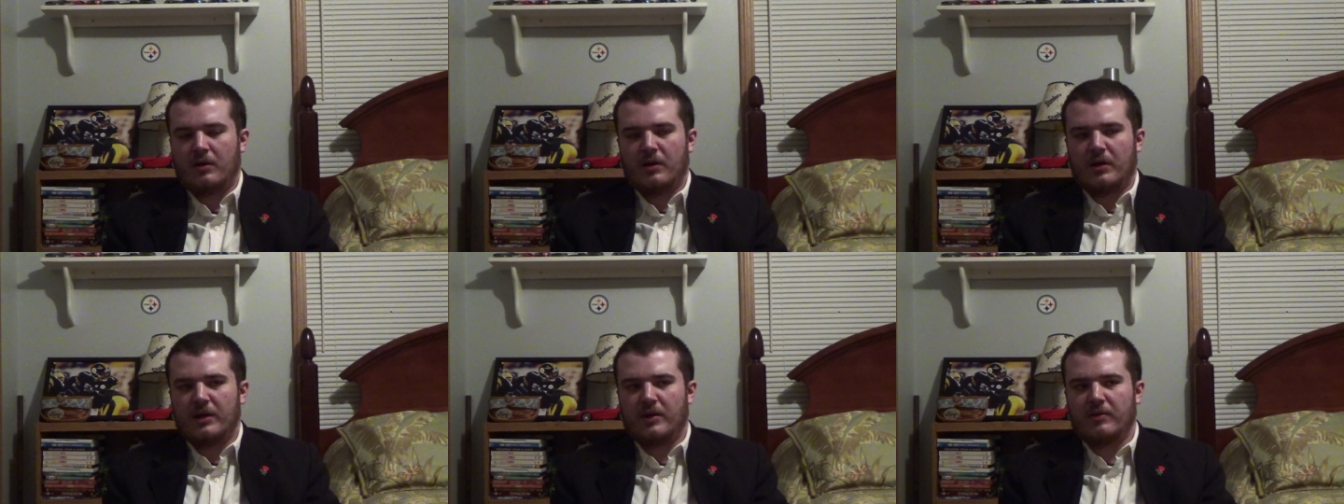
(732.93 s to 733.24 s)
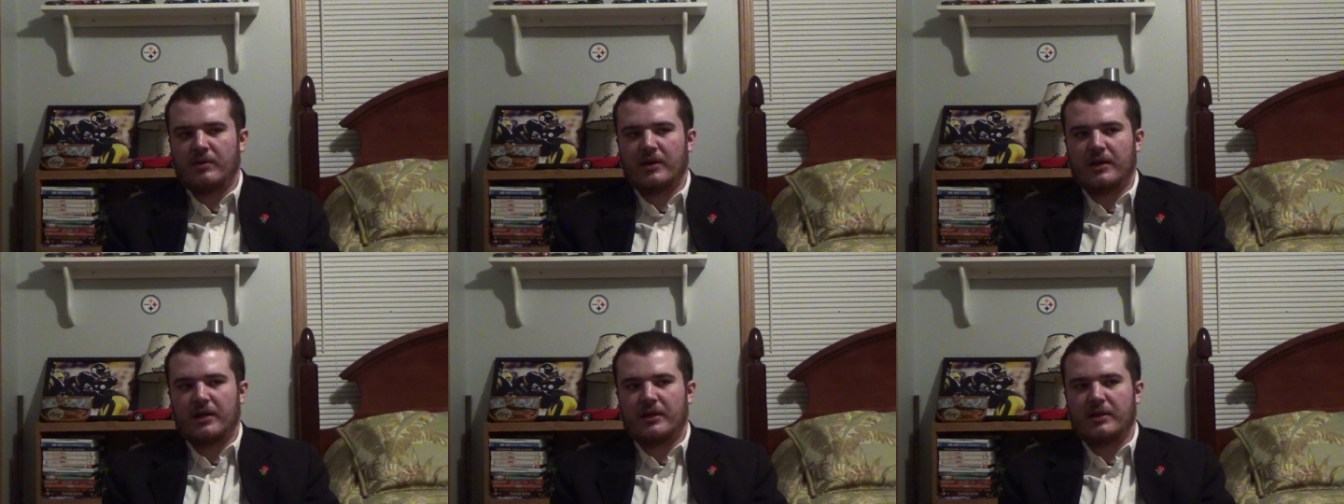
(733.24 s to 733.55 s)
I
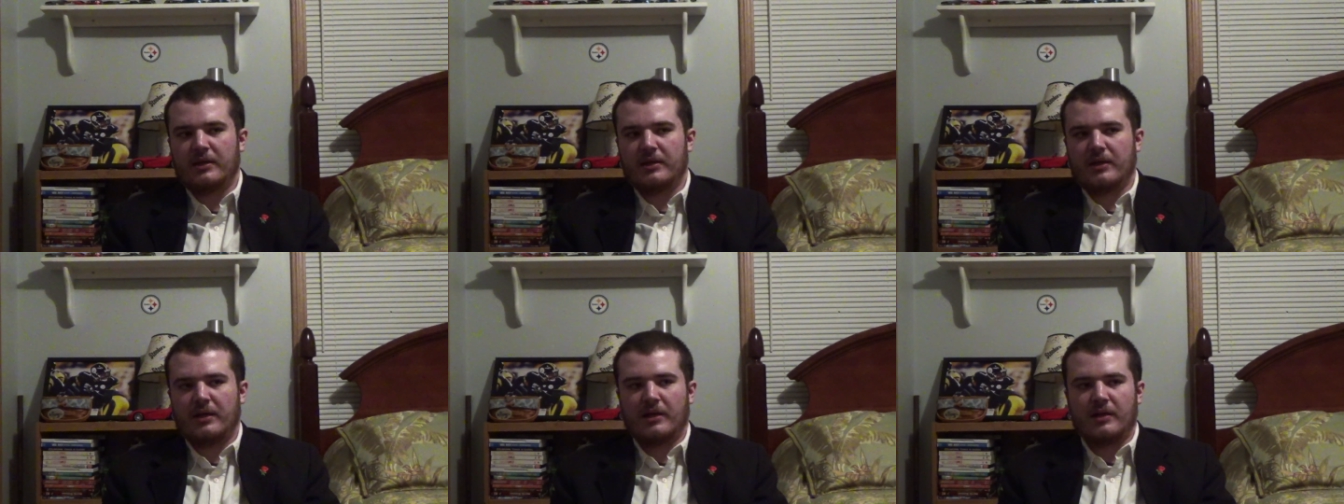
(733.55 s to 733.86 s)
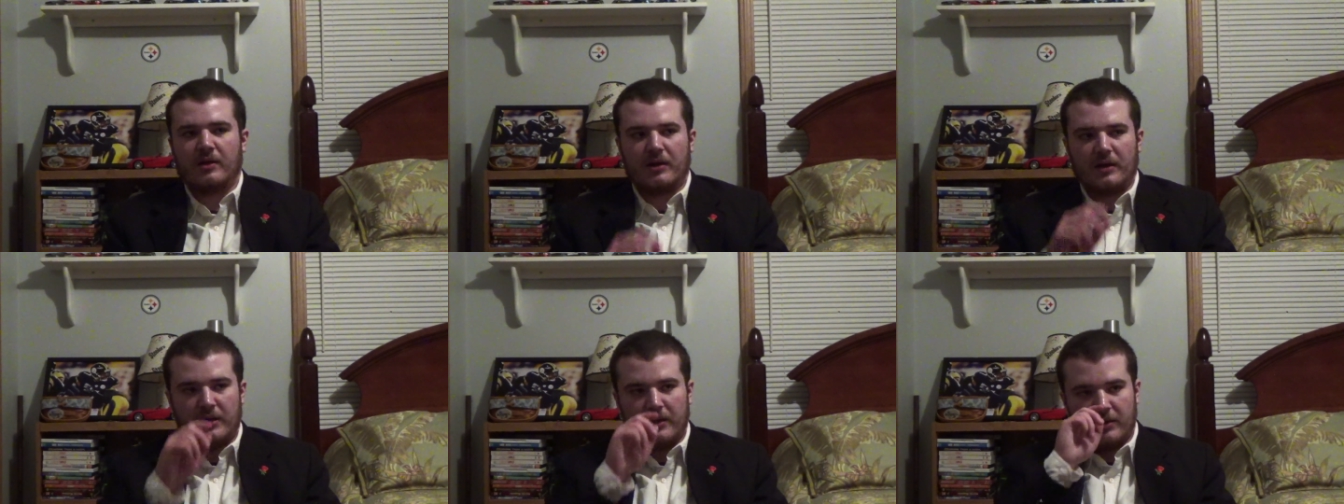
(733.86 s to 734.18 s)
don't. I didn't
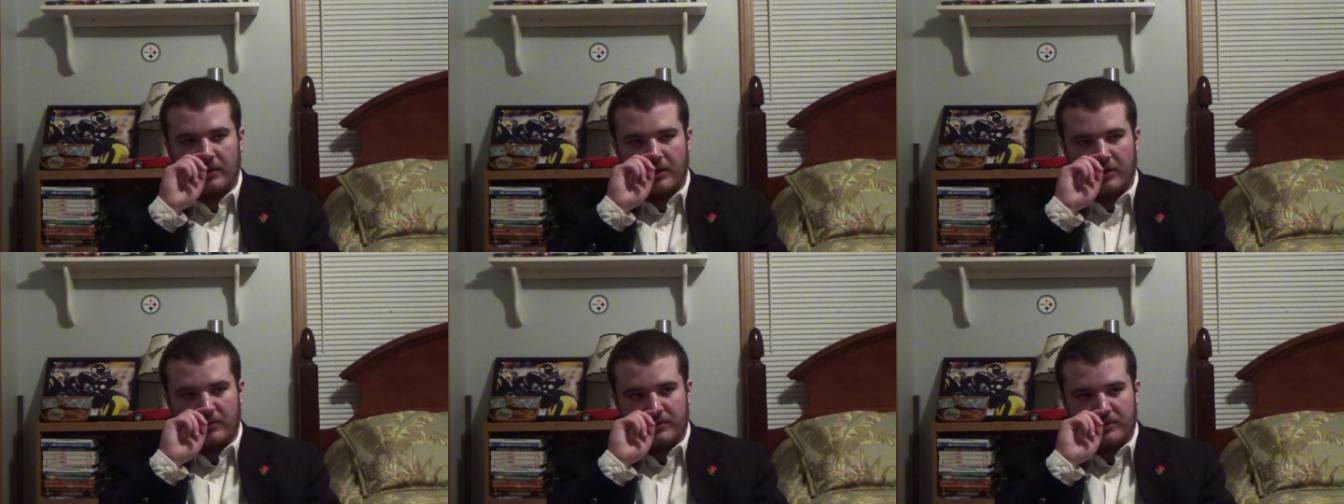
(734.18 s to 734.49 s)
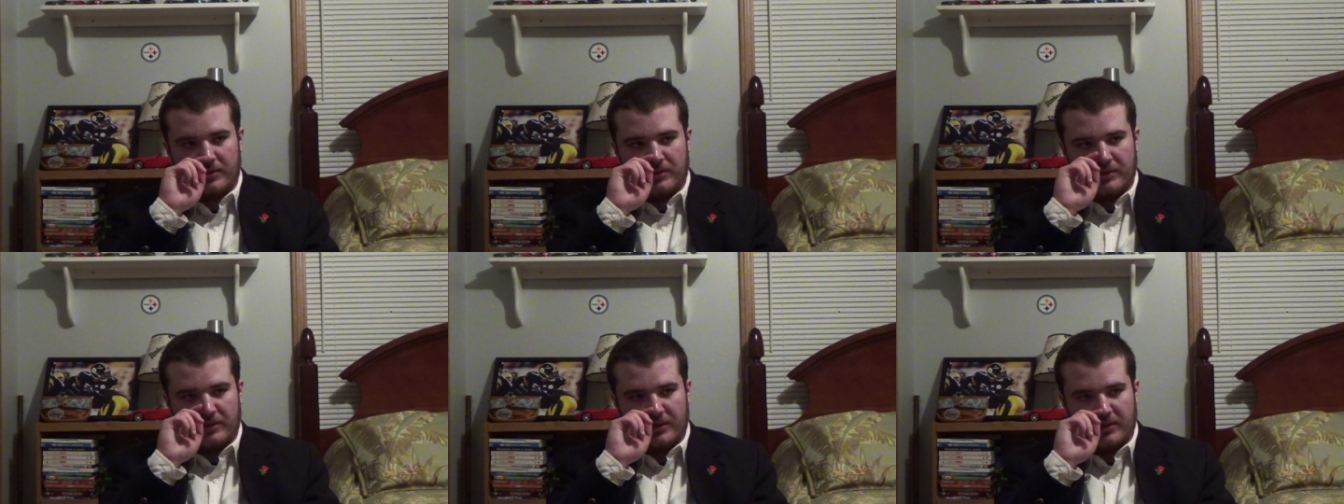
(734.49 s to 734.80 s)
get. I didn't go
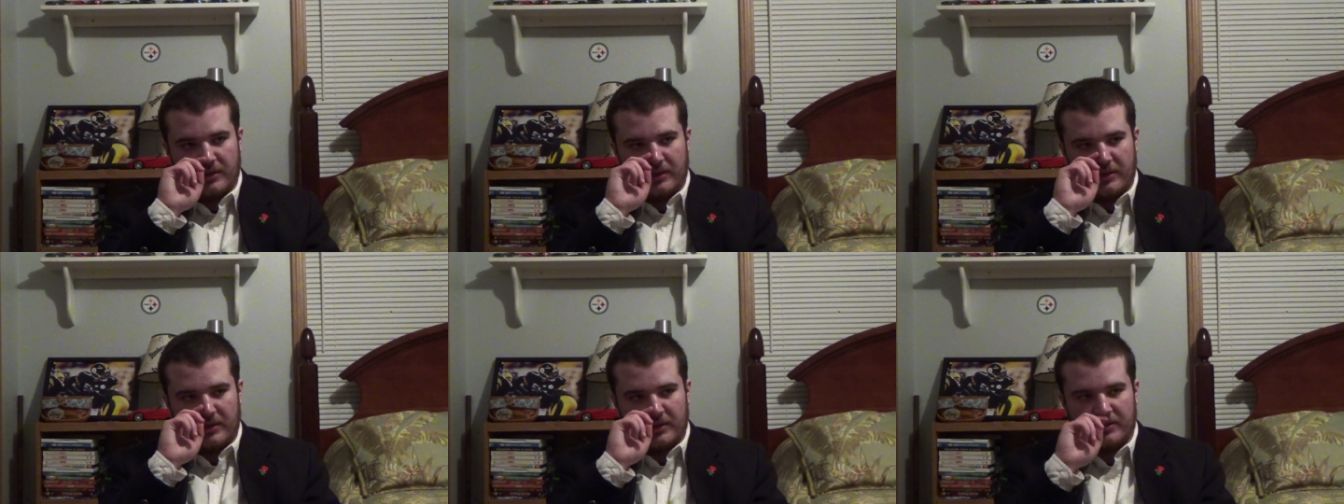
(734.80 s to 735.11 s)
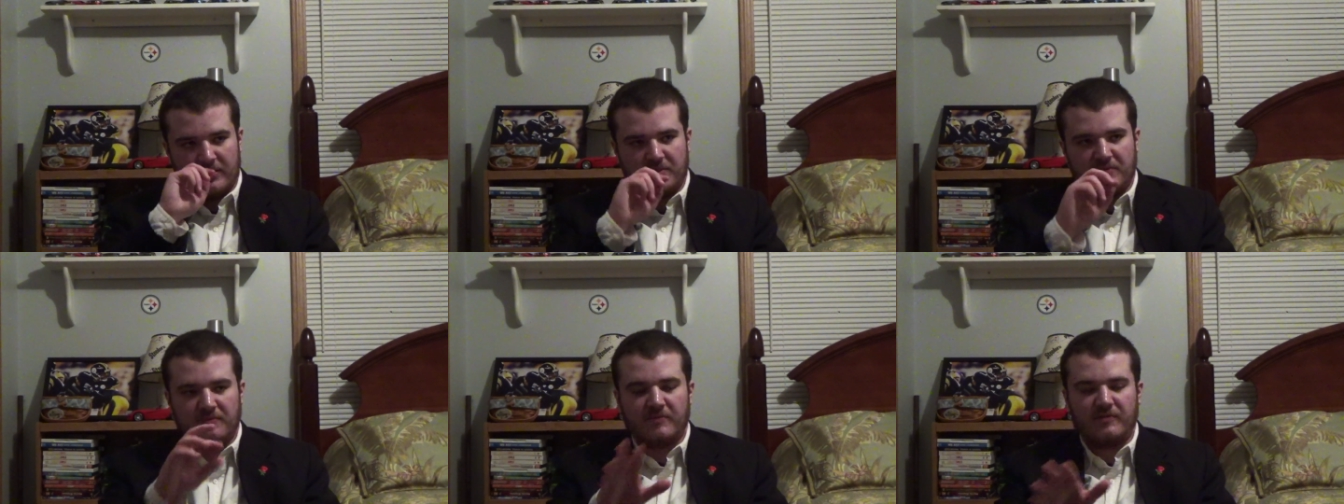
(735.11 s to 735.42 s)
to see
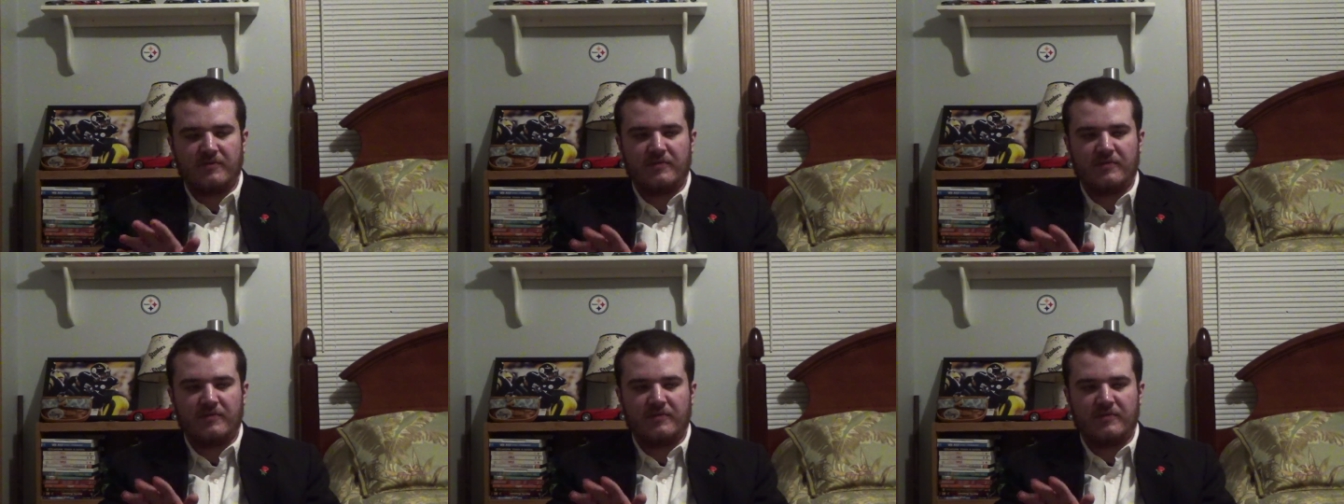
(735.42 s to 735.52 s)
his